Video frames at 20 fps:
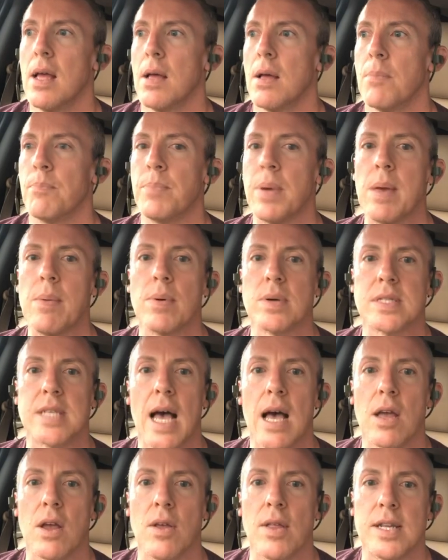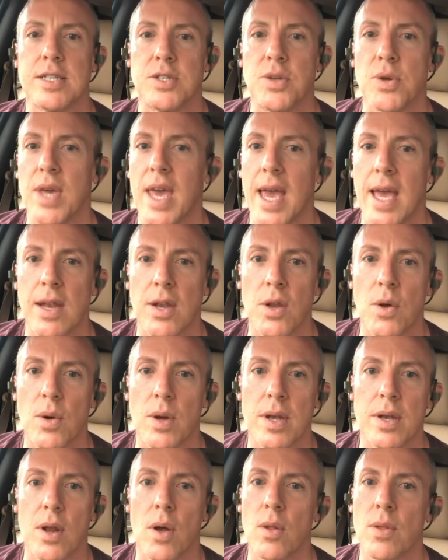people tell you that you can't do
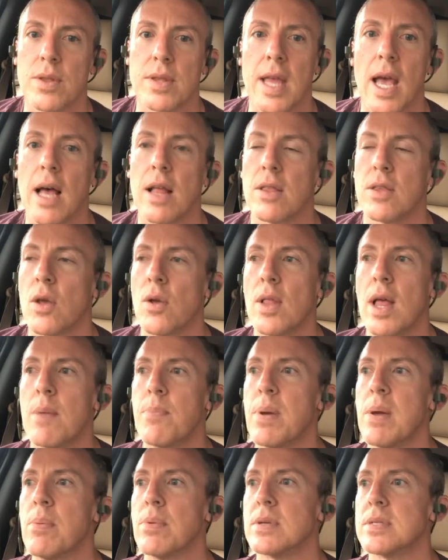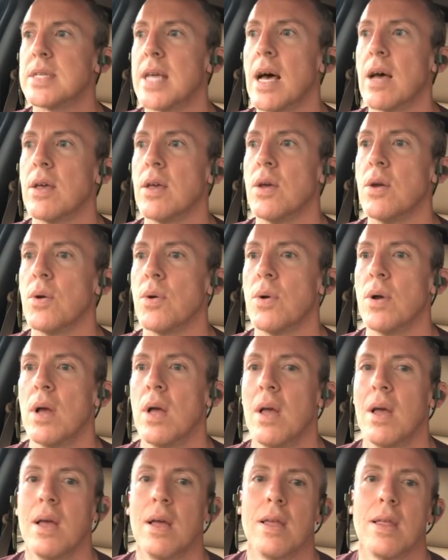it. Don't let people tell you
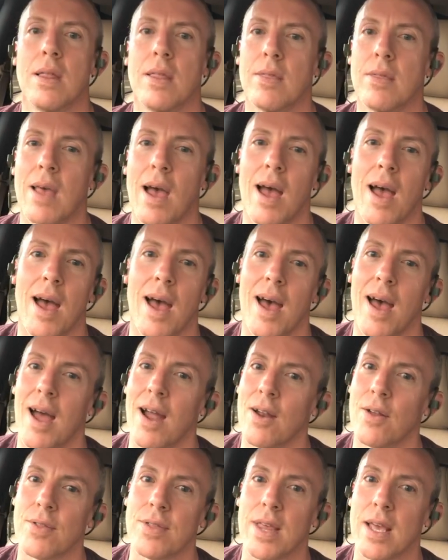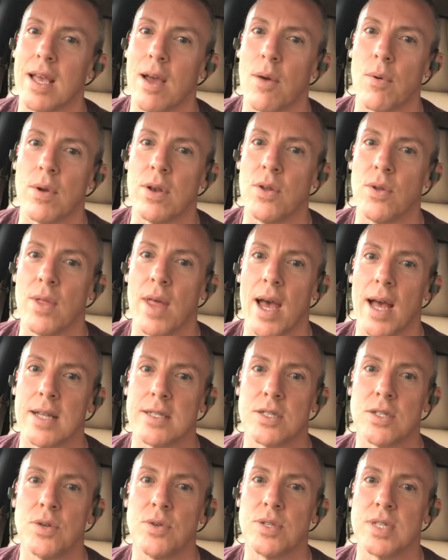that I don't think I would do that.
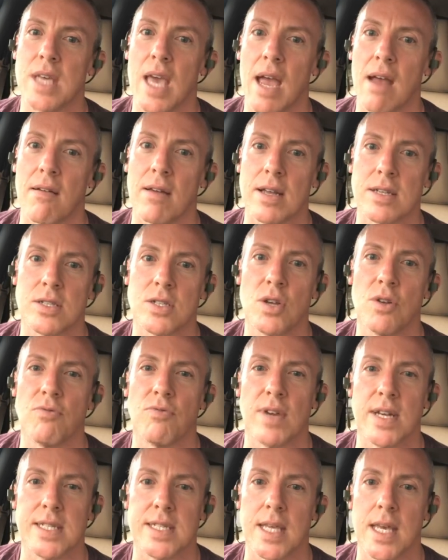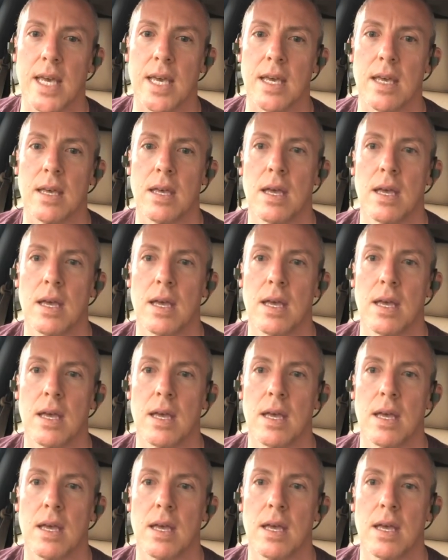It's too scary. It's too risky.